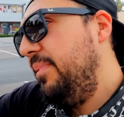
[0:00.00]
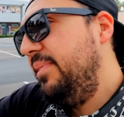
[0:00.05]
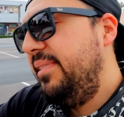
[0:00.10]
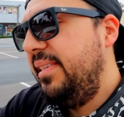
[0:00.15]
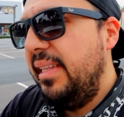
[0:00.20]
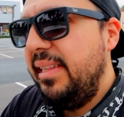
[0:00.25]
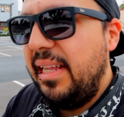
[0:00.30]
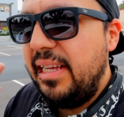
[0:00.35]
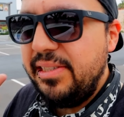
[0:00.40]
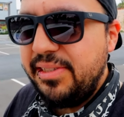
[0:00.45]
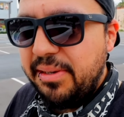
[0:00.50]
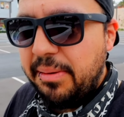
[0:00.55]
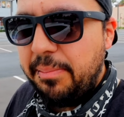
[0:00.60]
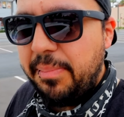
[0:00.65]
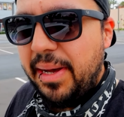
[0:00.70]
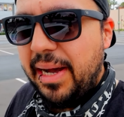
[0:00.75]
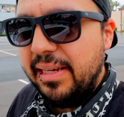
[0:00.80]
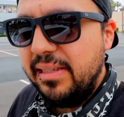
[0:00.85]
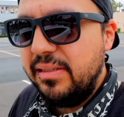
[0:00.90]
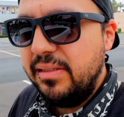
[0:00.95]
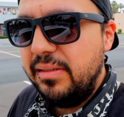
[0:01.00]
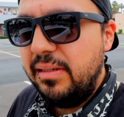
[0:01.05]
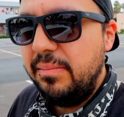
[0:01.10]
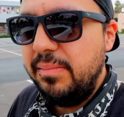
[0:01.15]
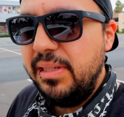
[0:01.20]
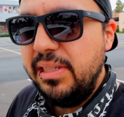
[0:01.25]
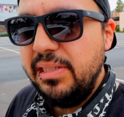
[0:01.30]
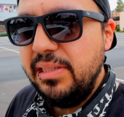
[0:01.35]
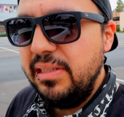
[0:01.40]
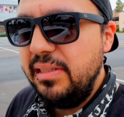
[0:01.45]
Send that shit back to
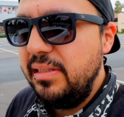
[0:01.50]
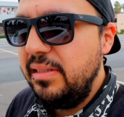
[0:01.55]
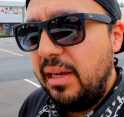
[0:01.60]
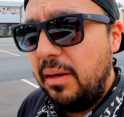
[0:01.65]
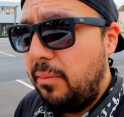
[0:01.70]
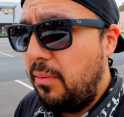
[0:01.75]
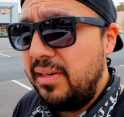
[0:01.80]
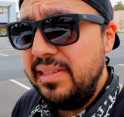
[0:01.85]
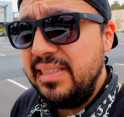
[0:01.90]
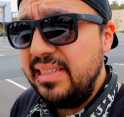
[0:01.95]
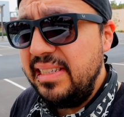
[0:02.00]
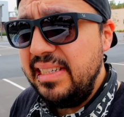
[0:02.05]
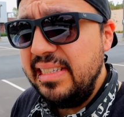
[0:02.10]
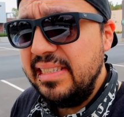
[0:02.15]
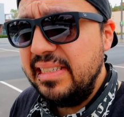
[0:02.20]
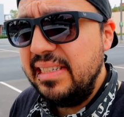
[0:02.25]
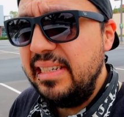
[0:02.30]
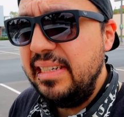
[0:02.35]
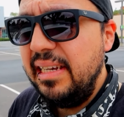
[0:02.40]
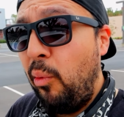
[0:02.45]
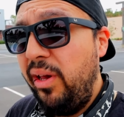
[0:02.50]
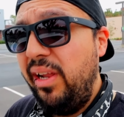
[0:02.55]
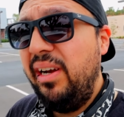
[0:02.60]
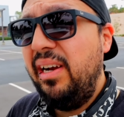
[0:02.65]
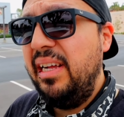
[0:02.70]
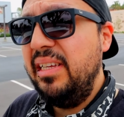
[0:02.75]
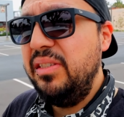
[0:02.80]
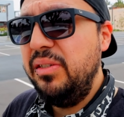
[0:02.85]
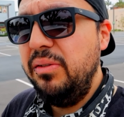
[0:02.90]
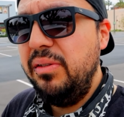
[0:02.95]
admissions. It wasn't easy. Waited
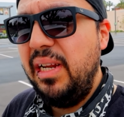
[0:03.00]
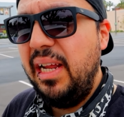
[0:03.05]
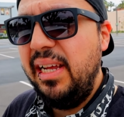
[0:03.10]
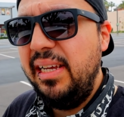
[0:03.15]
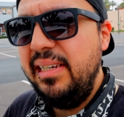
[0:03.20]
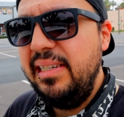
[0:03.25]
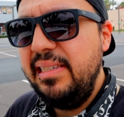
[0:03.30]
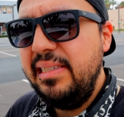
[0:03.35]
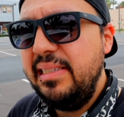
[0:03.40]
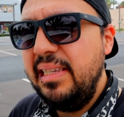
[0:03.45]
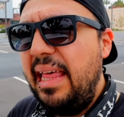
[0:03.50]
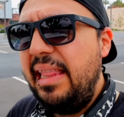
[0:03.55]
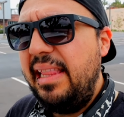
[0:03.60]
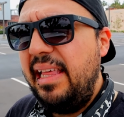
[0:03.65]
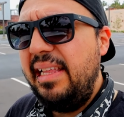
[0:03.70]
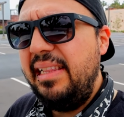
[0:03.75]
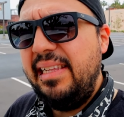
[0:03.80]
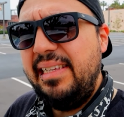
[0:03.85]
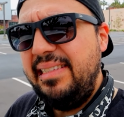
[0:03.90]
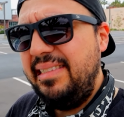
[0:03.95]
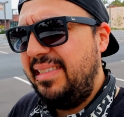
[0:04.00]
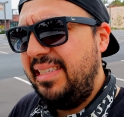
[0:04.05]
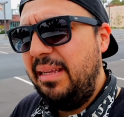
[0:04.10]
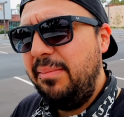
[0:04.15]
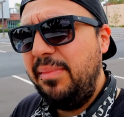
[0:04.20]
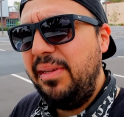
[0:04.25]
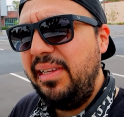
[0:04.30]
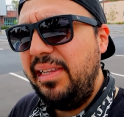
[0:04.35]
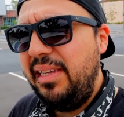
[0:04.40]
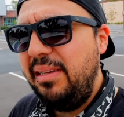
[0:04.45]
like two days, and then they
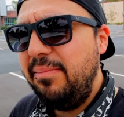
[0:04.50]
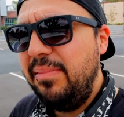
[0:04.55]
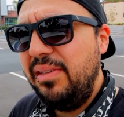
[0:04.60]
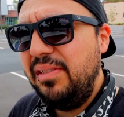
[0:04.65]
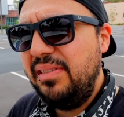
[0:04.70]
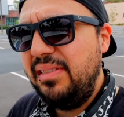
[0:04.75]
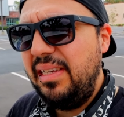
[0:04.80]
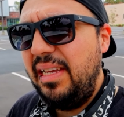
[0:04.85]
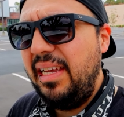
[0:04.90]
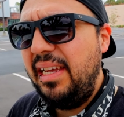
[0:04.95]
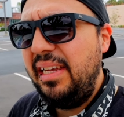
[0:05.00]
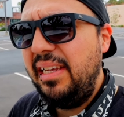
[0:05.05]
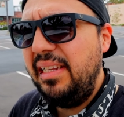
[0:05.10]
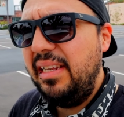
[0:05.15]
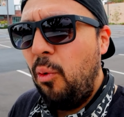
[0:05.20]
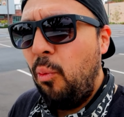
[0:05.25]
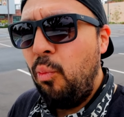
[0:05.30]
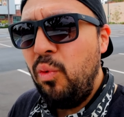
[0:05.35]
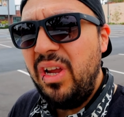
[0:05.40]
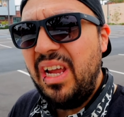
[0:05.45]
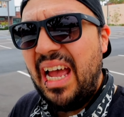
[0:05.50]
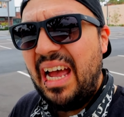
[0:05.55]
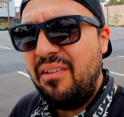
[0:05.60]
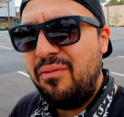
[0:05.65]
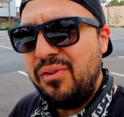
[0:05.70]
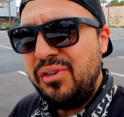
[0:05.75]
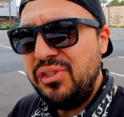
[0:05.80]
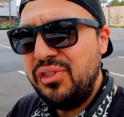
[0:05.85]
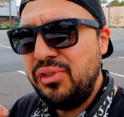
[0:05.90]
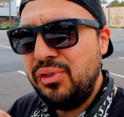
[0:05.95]
sent me an email saying we
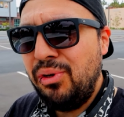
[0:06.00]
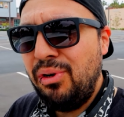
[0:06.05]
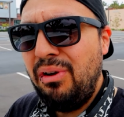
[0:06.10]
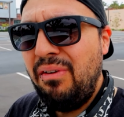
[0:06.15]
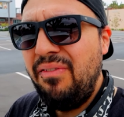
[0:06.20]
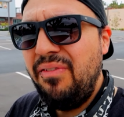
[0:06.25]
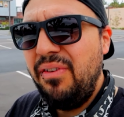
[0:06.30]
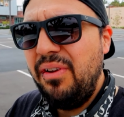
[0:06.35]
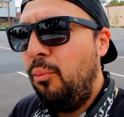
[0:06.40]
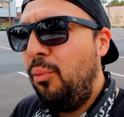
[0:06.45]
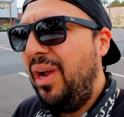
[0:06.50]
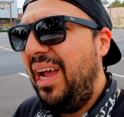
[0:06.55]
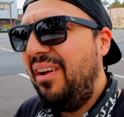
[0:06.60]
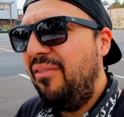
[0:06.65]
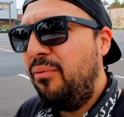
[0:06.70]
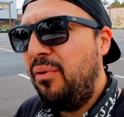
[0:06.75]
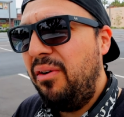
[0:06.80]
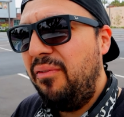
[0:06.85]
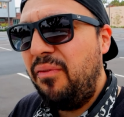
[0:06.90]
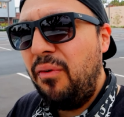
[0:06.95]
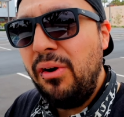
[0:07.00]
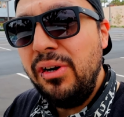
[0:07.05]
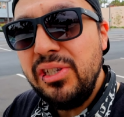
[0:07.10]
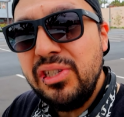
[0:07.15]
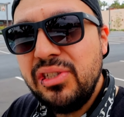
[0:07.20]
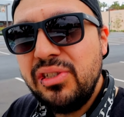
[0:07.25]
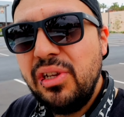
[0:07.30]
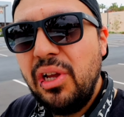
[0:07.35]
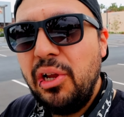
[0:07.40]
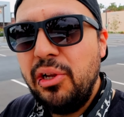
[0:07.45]
have reserved, we have
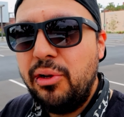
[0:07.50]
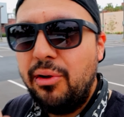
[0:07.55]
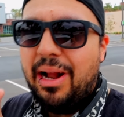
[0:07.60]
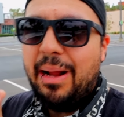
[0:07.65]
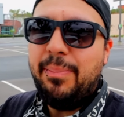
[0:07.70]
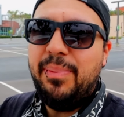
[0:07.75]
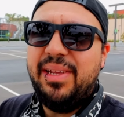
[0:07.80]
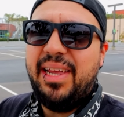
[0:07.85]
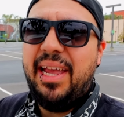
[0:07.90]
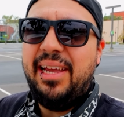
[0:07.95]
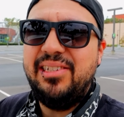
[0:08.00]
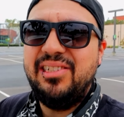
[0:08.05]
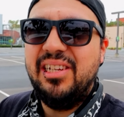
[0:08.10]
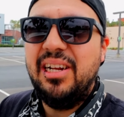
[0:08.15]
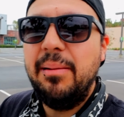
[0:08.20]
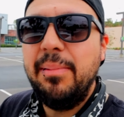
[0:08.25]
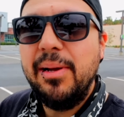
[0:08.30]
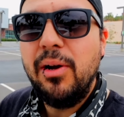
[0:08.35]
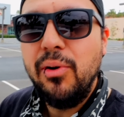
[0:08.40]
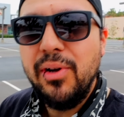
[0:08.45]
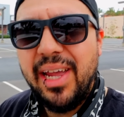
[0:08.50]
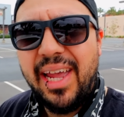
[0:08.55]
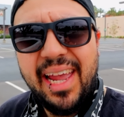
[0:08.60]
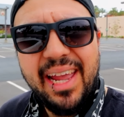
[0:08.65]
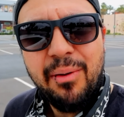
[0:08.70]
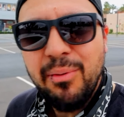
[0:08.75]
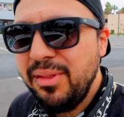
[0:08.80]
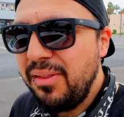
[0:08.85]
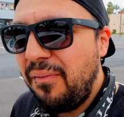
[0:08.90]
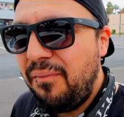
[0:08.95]
reverse your application. I'm like,
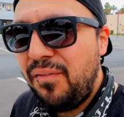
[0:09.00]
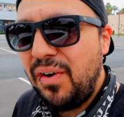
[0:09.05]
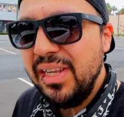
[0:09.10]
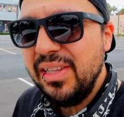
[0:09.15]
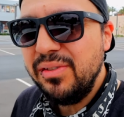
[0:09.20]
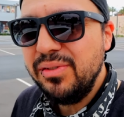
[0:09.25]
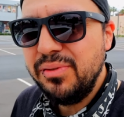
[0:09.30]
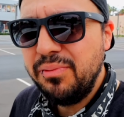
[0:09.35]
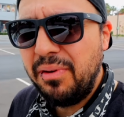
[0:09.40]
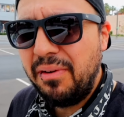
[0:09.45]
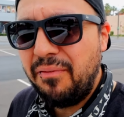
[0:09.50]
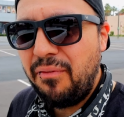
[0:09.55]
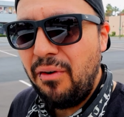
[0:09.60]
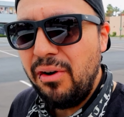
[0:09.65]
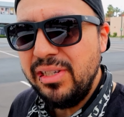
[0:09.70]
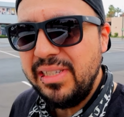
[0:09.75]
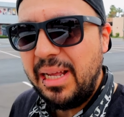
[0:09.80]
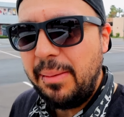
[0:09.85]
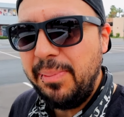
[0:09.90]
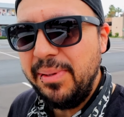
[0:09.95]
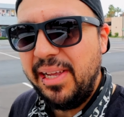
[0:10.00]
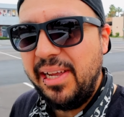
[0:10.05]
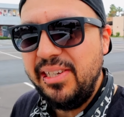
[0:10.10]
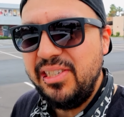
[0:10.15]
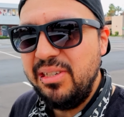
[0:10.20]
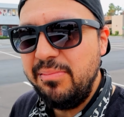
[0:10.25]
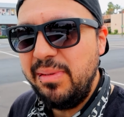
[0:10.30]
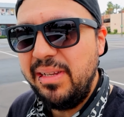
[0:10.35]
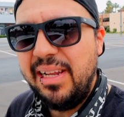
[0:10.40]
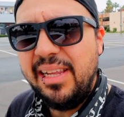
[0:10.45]
okay, what the fuck does a reverse
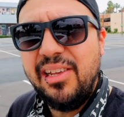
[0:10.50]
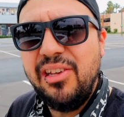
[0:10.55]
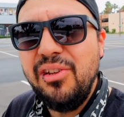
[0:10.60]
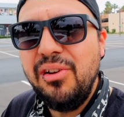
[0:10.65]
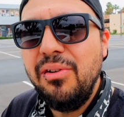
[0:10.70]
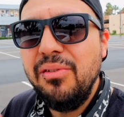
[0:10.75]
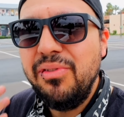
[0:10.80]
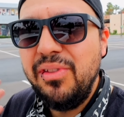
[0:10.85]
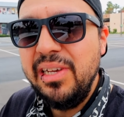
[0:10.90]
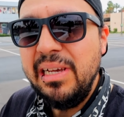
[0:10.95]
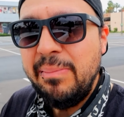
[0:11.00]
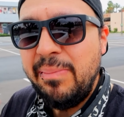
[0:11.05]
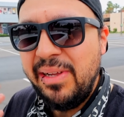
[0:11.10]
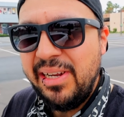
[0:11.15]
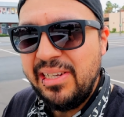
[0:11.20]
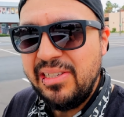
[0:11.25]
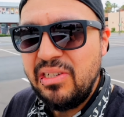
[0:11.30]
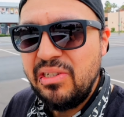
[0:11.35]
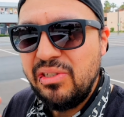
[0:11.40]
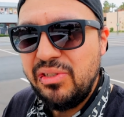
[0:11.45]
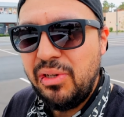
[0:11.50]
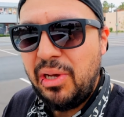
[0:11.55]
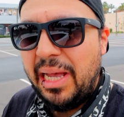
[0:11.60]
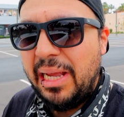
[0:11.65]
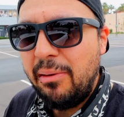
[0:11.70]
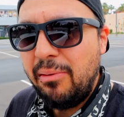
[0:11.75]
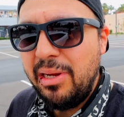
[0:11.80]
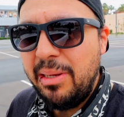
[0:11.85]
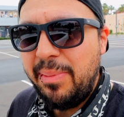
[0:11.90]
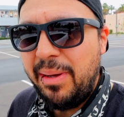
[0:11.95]
application mean? And you don't think about it because you're so
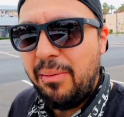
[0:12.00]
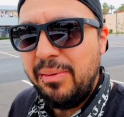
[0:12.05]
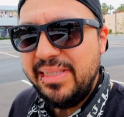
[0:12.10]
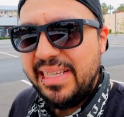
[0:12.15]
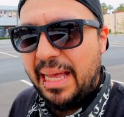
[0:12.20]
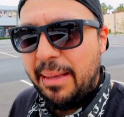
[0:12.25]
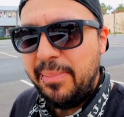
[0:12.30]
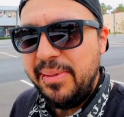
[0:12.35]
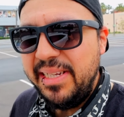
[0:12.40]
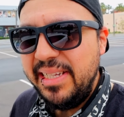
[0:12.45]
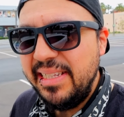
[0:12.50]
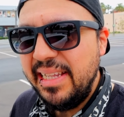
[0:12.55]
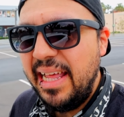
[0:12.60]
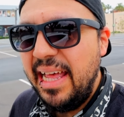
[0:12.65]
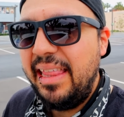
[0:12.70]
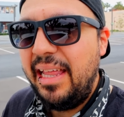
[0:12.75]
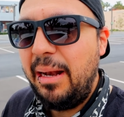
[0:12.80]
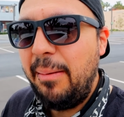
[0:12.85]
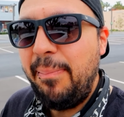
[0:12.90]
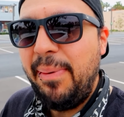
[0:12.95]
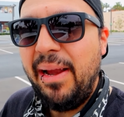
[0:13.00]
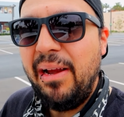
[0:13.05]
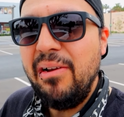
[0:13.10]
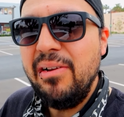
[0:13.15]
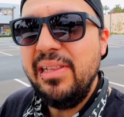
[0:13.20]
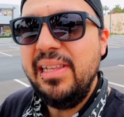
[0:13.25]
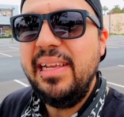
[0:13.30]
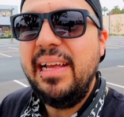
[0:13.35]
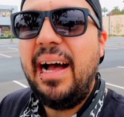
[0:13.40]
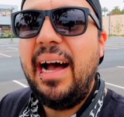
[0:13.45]
angry about what's happening that
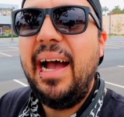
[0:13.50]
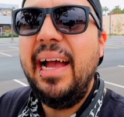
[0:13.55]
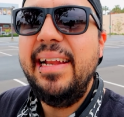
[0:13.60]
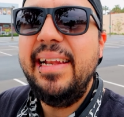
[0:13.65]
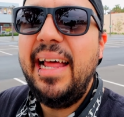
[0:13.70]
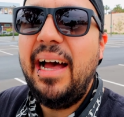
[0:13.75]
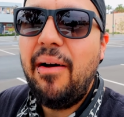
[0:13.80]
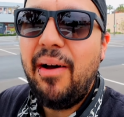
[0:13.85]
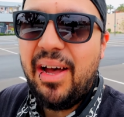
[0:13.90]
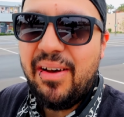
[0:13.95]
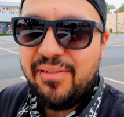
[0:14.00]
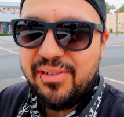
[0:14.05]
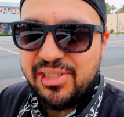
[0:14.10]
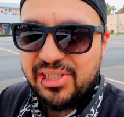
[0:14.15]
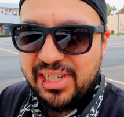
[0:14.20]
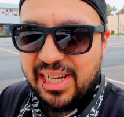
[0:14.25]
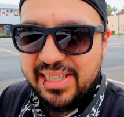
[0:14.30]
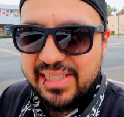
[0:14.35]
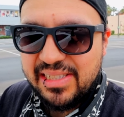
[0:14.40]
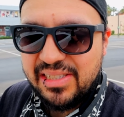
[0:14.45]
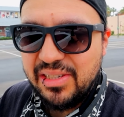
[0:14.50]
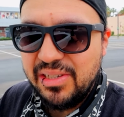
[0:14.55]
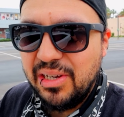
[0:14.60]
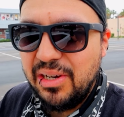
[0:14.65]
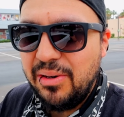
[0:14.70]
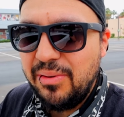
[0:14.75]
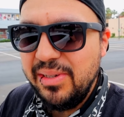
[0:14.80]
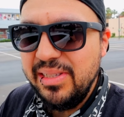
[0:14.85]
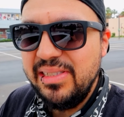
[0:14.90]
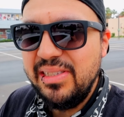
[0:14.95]
apparently I now have a chance to
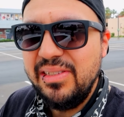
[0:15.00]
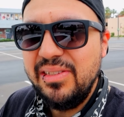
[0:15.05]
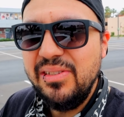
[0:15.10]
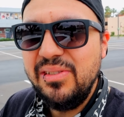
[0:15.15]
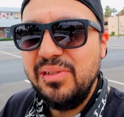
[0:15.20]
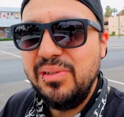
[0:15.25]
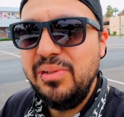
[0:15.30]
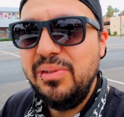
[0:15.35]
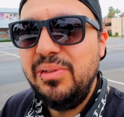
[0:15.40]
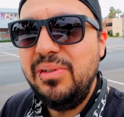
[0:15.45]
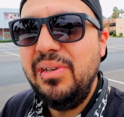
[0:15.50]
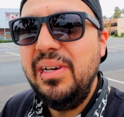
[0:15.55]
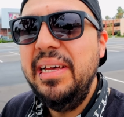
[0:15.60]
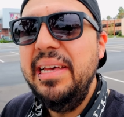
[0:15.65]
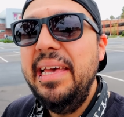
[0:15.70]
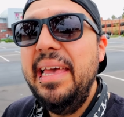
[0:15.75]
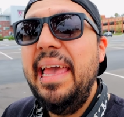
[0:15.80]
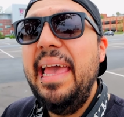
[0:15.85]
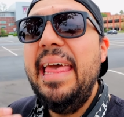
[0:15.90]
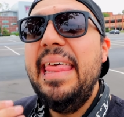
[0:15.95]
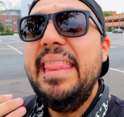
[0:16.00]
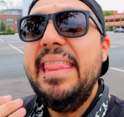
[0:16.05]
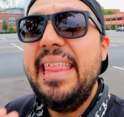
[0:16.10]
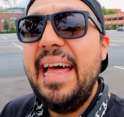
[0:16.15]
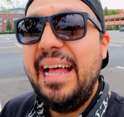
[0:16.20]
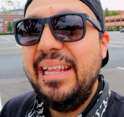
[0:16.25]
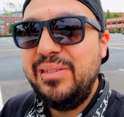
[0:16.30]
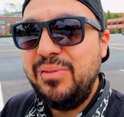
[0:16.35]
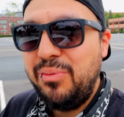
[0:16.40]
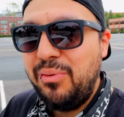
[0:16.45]
go into the school. And
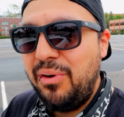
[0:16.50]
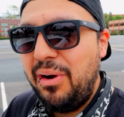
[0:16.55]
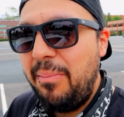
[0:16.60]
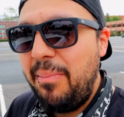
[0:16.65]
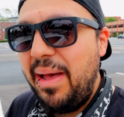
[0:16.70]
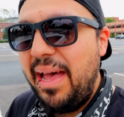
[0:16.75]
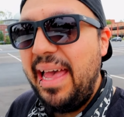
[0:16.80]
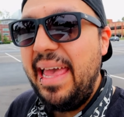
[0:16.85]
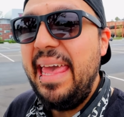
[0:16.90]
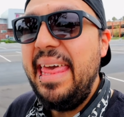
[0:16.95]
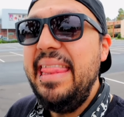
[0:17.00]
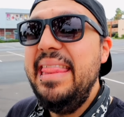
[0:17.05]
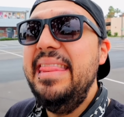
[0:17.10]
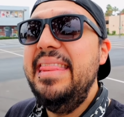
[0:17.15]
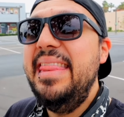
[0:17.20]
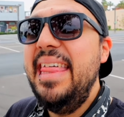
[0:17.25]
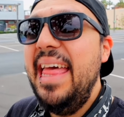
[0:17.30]
that's where I'm at. And